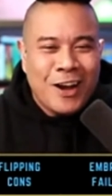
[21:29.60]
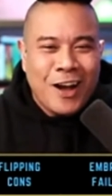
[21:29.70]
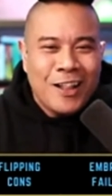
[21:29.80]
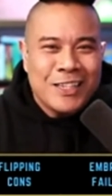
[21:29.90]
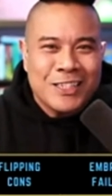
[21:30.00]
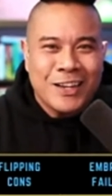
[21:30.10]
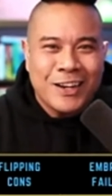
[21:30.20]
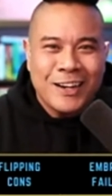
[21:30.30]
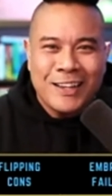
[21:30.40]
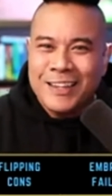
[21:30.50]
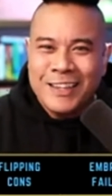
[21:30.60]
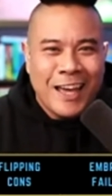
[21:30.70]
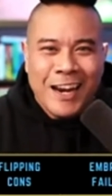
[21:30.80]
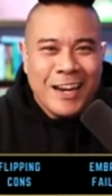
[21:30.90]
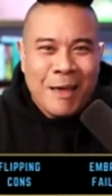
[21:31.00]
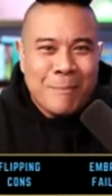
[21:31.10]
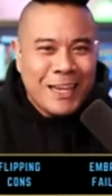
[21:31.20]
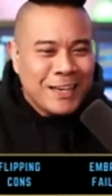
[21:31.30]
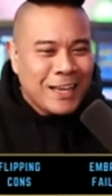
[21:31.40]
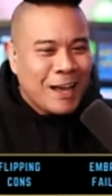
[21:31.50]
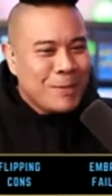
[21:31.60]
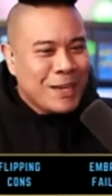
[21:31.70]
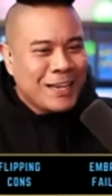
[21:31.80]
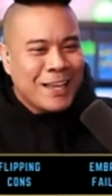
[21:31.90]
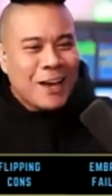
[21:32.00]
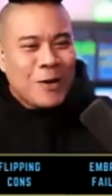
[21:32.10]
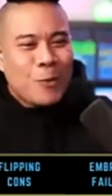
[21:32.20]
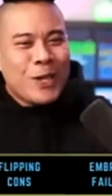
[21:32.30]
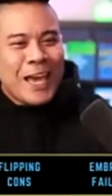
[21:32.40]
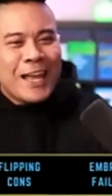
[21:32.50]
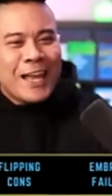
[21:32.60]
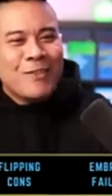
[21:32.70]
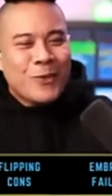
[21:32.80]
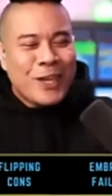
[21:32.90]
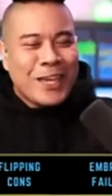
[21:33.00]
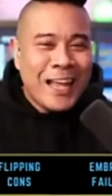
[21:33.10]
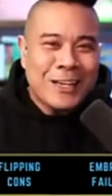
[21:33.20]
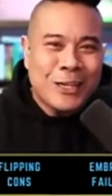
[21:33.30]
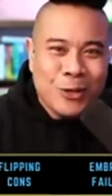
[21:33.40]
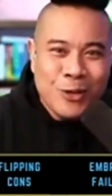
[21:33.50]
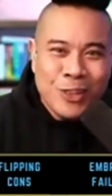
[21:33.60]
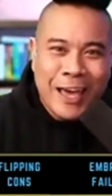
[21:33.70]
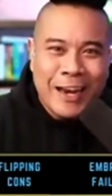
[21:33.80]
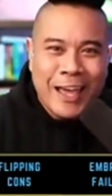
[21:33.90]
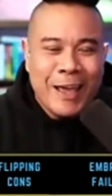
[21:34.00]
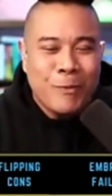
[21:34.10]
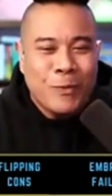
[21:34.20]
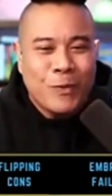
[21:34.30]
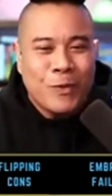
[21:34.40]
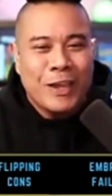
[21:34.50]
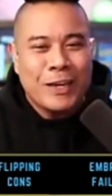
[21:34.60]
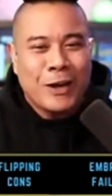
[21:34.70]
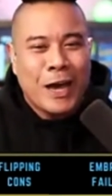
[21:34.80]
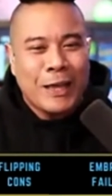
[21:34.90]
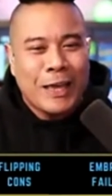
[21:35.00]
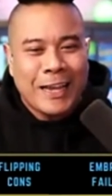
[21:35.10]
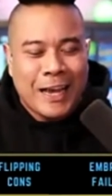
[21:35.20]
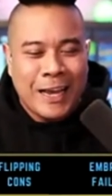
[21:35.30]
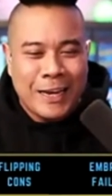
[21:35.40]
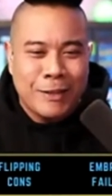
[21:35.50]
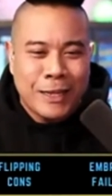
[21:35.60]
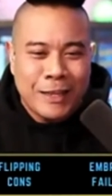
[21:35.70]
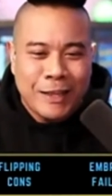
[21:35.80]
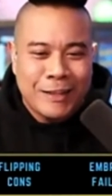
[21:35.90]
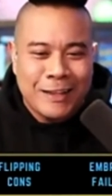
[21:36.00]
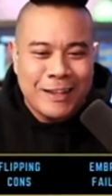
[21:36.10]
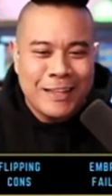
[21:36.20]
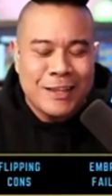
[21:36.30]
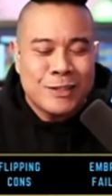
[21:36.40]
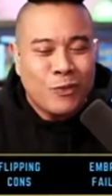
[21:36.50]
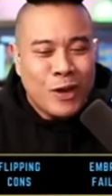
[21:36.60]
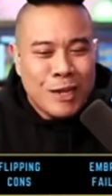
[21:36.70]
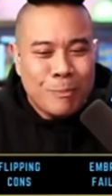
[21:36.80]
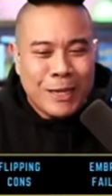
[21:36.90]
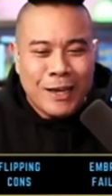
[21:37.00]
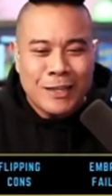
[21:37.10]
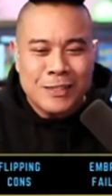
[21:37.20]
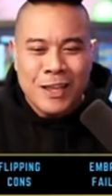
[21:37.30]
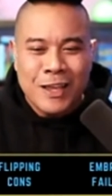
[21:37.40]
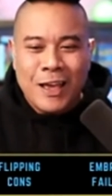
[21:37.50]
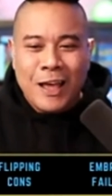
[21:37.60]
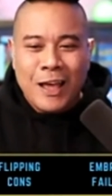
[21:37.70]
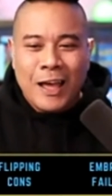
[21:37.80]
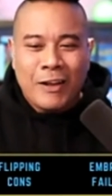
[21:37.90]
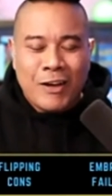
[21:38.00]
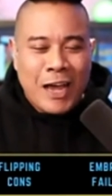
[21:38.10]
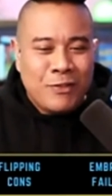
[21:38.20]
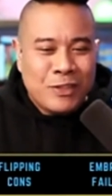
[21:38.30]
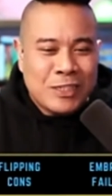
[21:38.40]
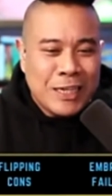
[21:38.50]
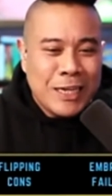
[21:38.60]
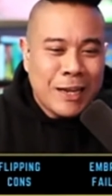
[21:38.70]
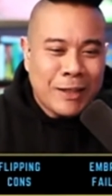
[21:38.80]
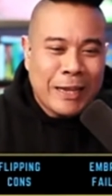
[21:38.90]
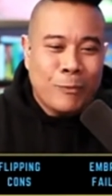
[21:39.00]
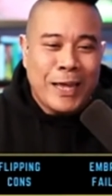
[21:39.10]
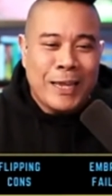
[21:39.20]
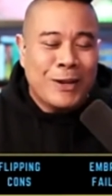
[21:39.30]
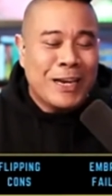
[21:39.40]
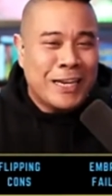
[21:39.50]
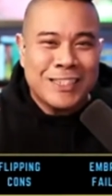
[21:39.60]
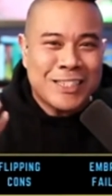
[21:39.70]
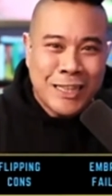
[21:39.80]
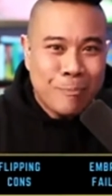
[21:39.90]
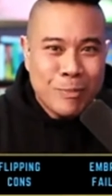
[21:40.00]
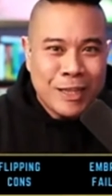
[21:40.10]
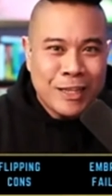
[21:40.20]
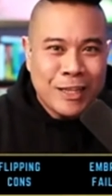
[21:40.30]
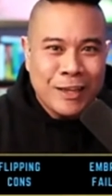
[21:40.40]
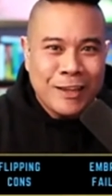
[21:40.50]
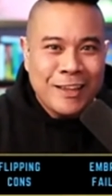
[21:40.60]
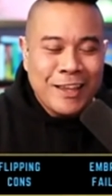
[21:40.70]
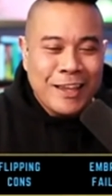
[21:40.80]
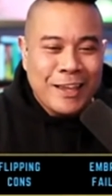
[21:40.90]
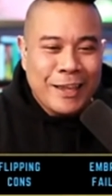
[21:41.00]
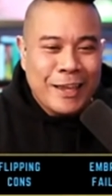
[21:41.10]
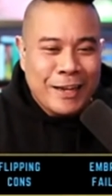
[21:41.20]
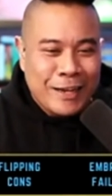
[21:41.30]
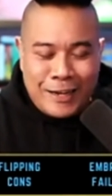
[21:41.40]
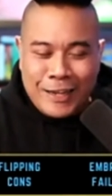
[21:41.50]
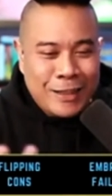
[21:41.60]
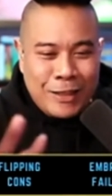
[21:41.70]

to call each other. Yada. I mean, we can't do that. And it's funny because I've seen it, like when it does slip when